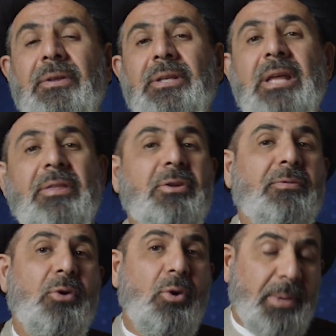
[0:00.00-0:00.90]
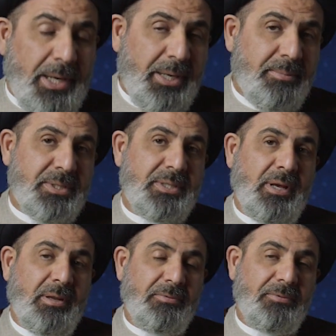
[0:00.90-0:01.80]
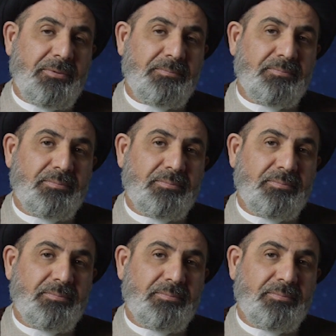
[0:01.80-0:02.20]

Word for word: the death of Umar himself,